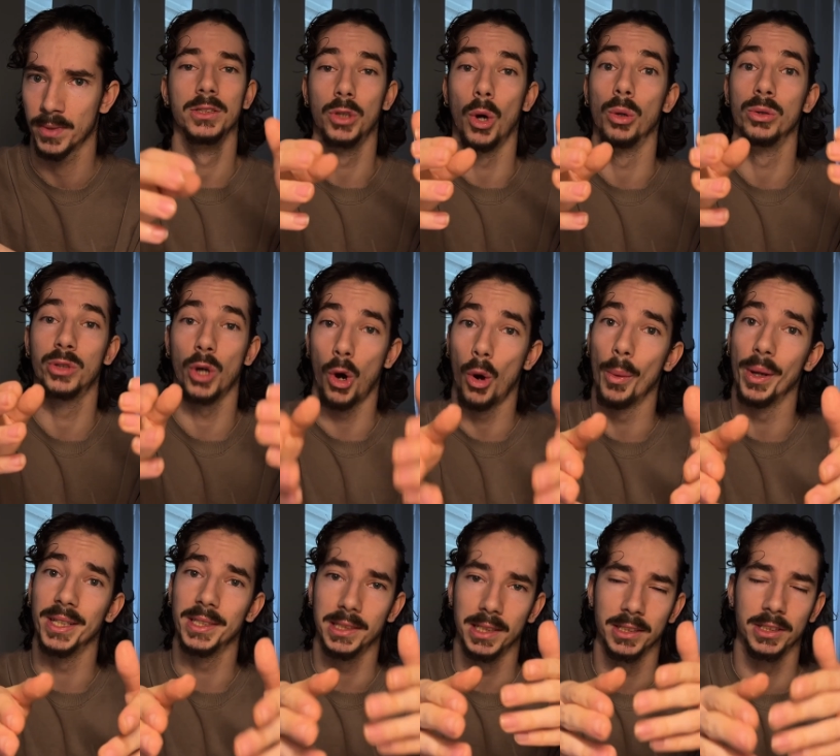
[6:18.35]
Don't
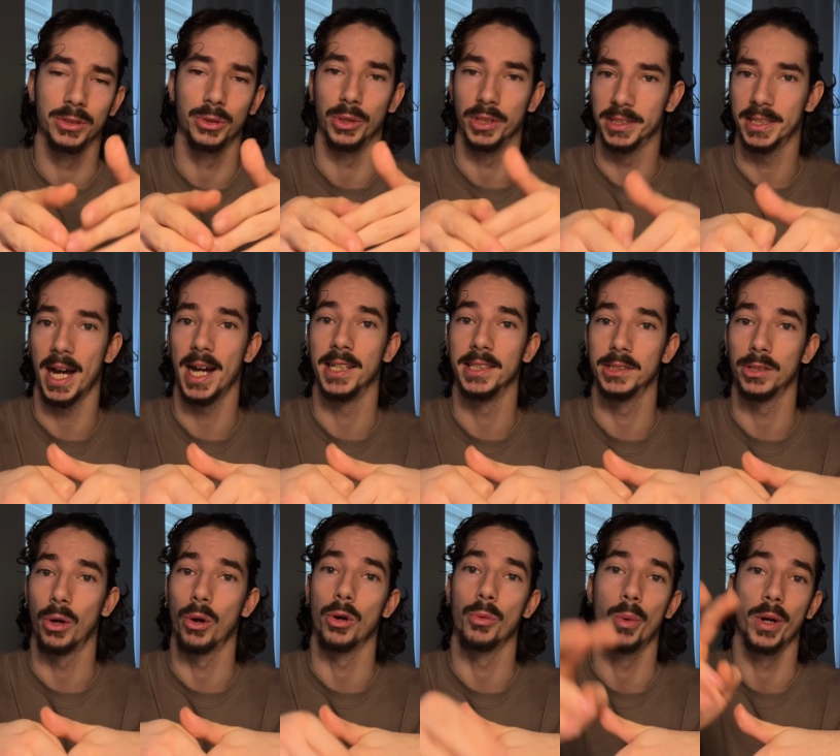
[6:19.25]
always listen to the science
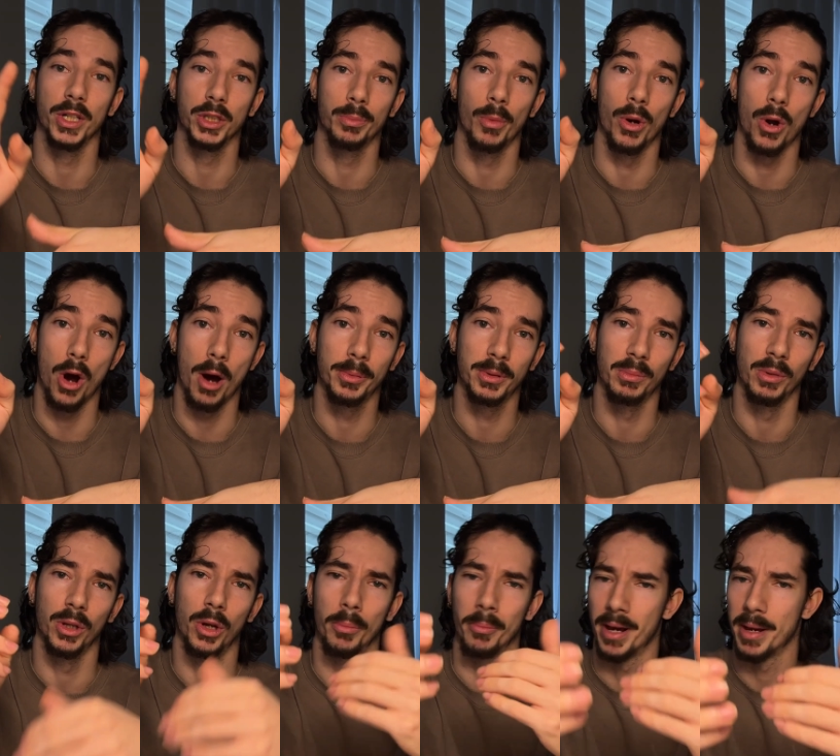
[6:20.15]
or what is more
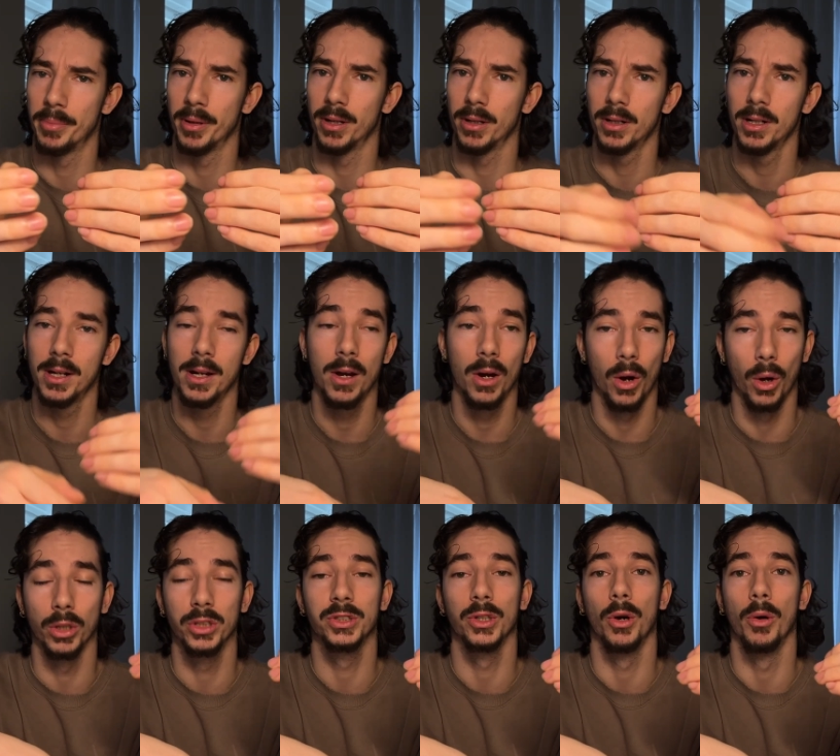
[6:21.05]
optimal on paper,
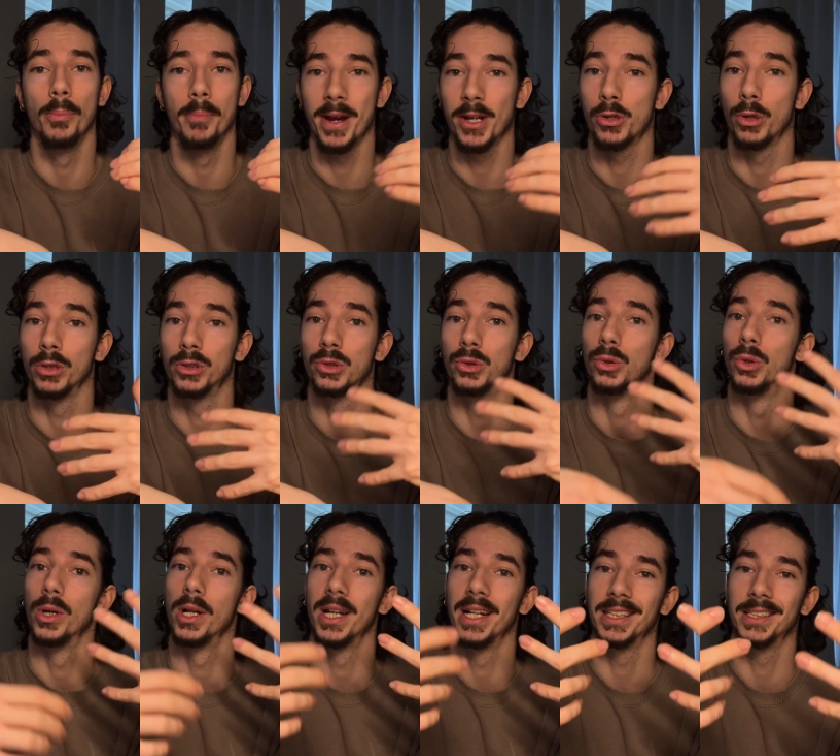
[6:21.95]
also, make sure
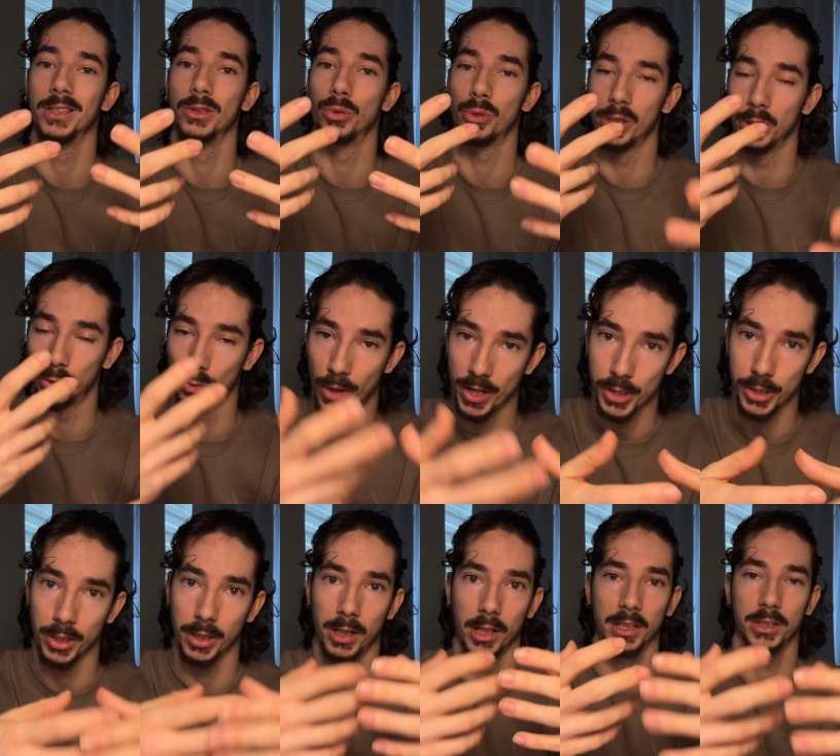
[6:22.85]
to listen to your
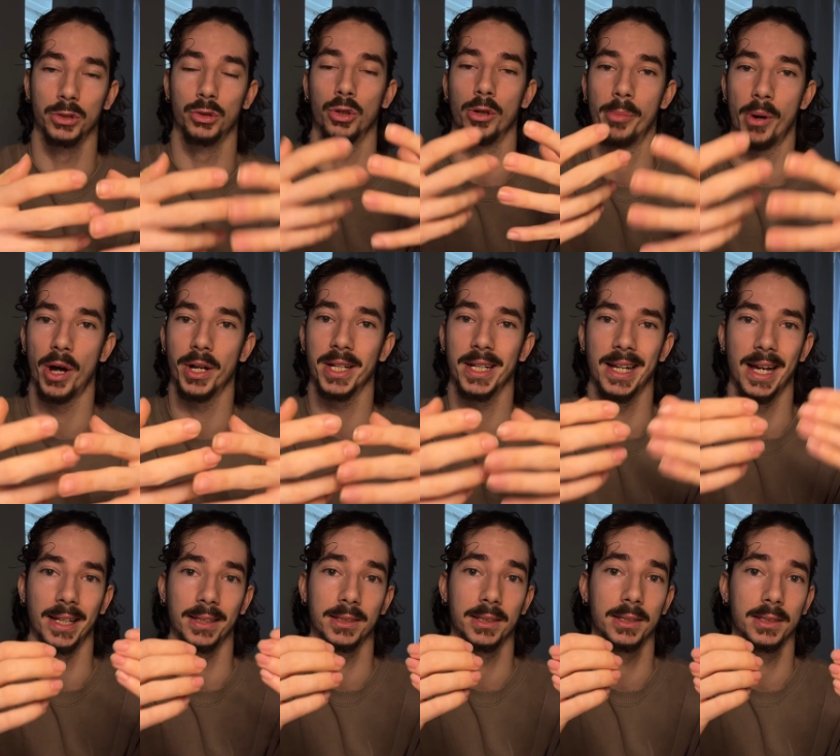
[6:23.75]
intuition, listen to your body,
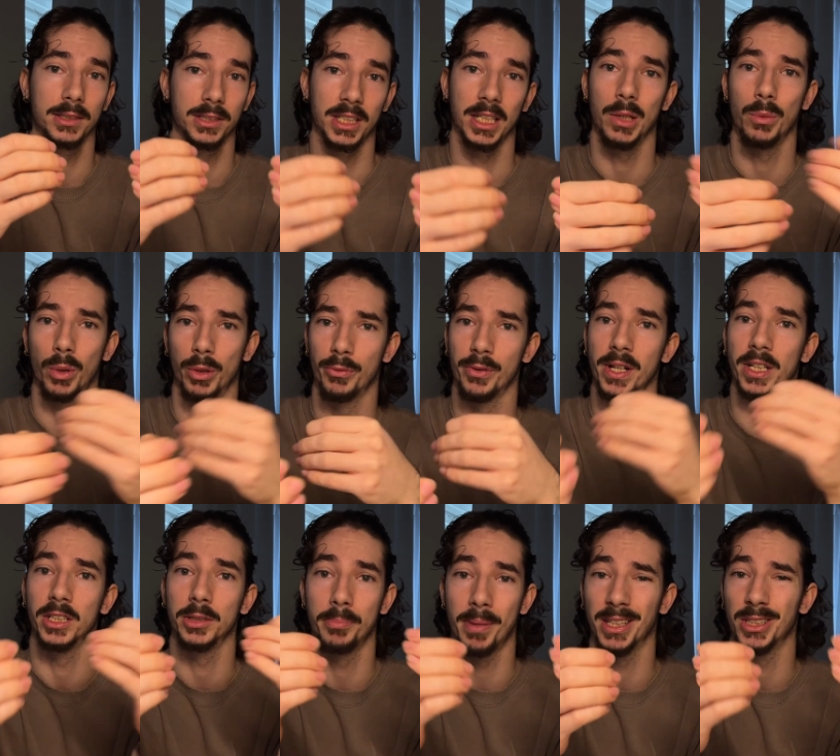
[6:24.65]
and see what
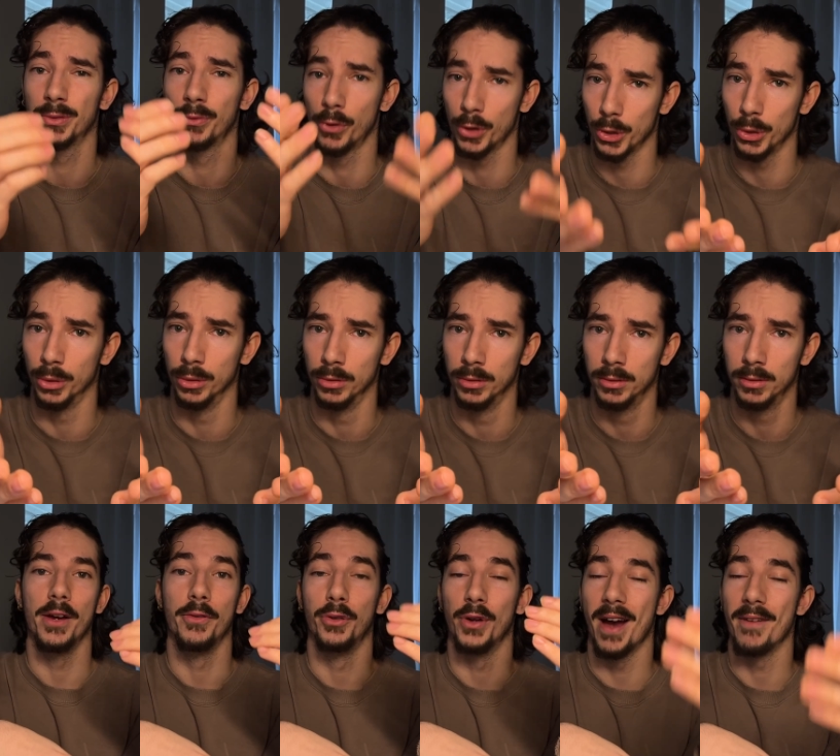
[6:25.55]
feels best for you.
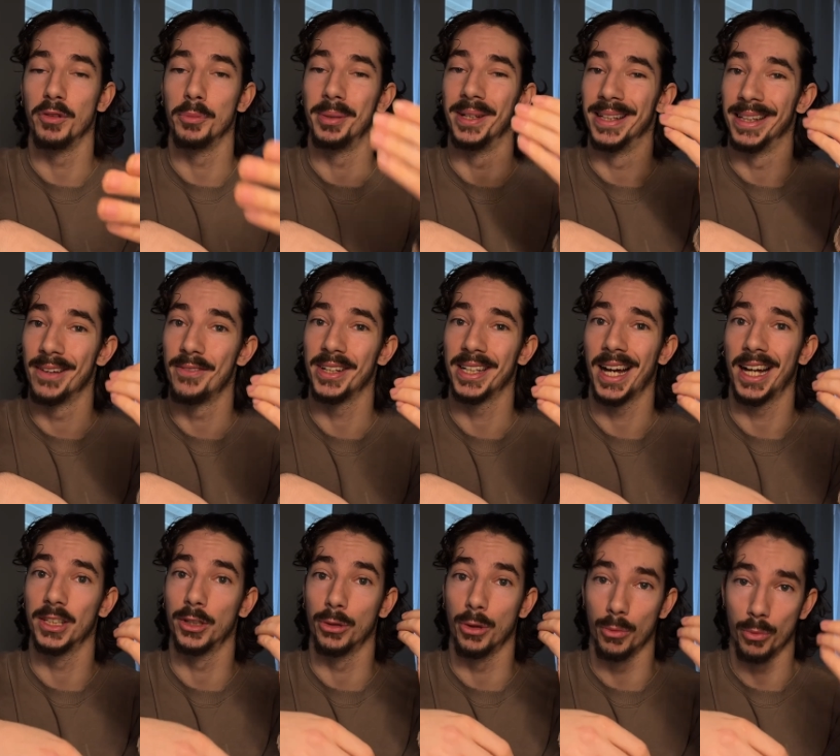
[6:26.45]
If you haven't been living
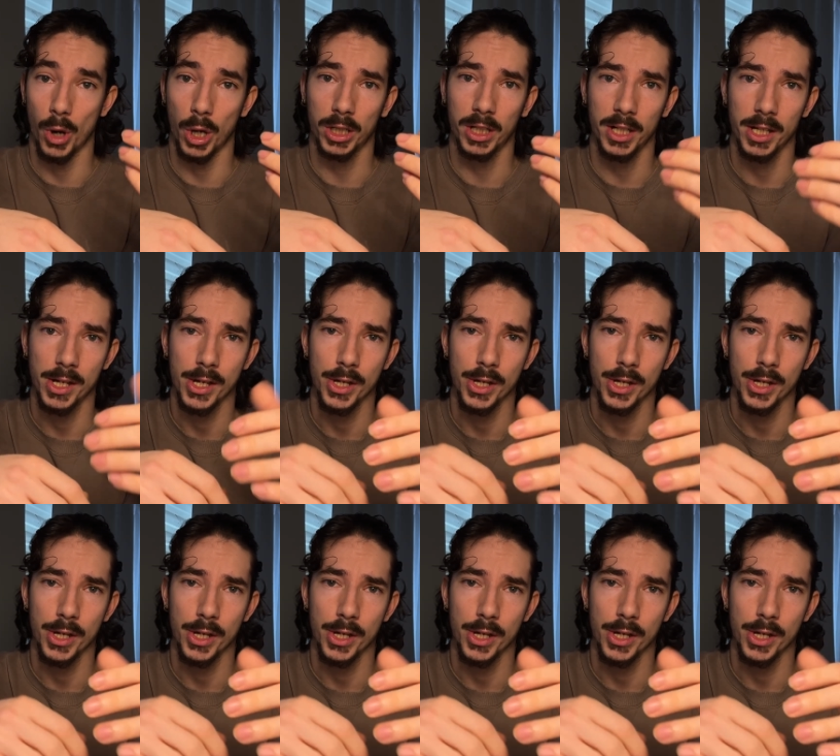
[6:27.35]
under a rock,